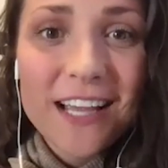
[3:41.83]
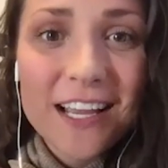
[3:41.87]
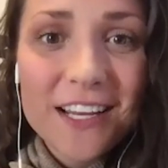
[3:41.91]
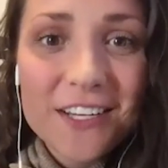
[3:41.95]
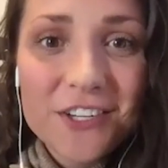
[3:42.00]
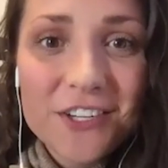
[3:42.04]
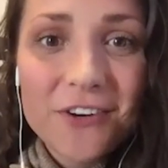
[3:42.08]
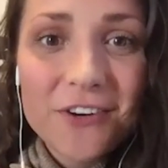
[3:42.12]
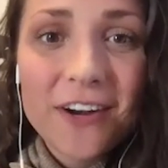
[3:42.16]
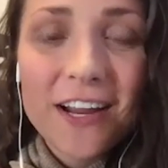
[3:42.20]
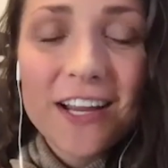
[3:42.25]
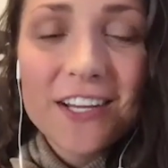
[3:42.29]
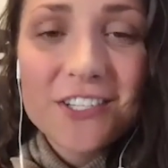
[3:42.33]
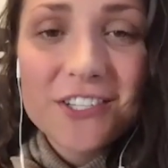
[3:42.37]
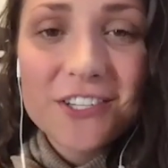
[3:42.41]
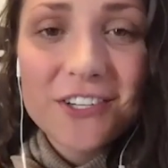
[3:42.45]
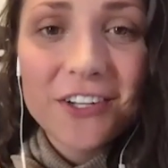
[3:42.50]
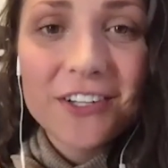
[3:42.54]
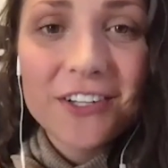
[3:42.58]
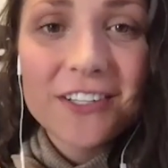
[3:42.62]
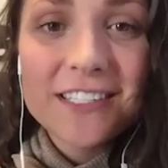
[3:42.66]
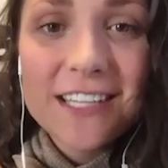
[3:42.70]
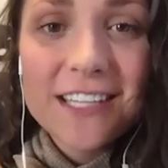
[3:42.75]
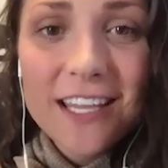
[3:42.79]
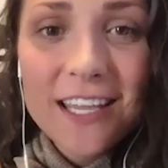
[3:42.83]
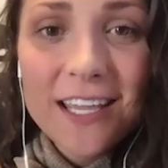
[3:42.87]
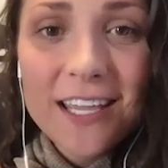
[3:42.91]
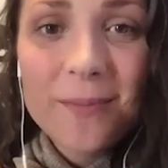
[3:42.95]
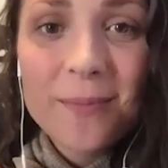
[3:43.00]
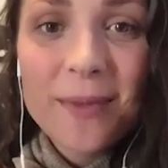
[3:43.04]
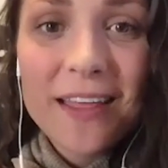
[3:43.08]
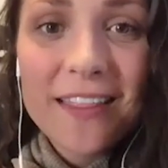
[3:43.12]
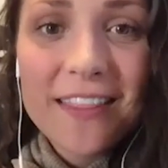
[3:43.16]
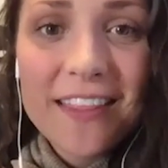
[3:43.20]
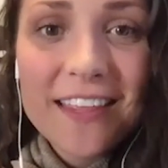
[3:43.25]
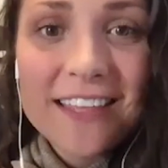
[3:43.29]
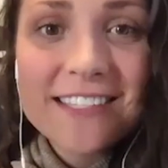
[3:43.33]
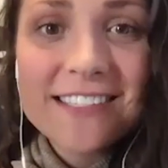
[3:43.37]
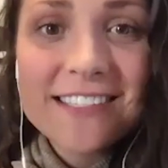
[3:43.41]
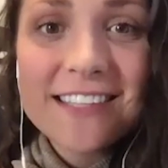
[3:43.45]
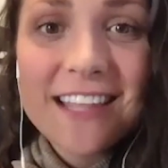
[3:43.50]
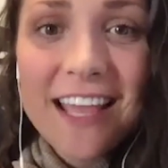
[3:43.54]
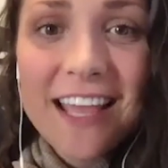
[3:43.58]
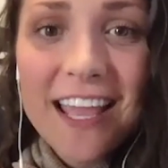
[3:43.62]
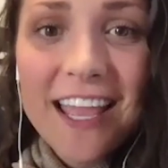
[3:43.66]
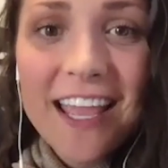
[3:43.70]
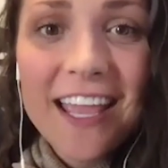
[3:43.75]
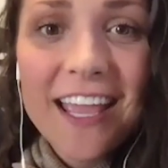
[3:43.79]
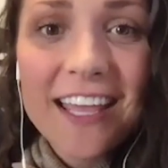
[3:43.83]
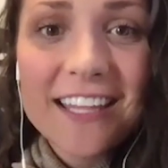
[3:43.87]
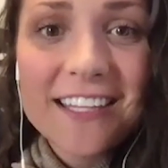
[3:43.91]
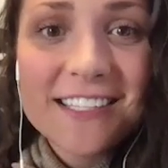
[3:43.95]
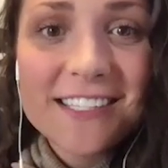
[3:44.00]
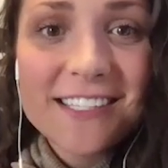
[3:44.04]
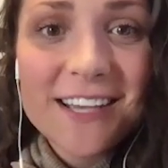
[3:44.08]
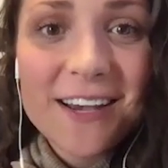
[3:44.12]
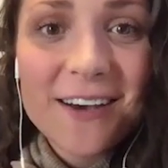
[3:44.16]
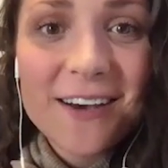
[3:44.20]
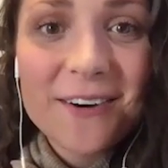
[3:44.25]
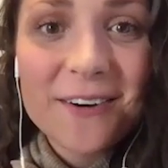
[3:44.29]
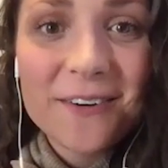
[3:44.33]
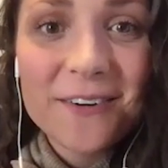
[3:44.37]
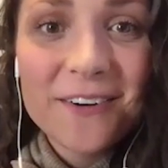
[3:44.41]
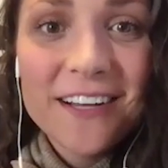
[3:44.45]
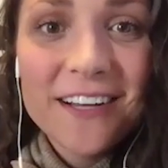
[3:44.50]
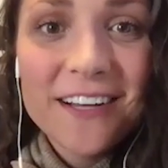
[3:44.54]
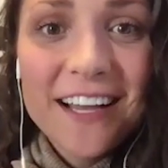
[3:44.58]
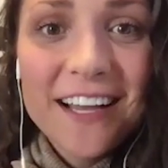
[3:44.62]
generational team at this thing, and so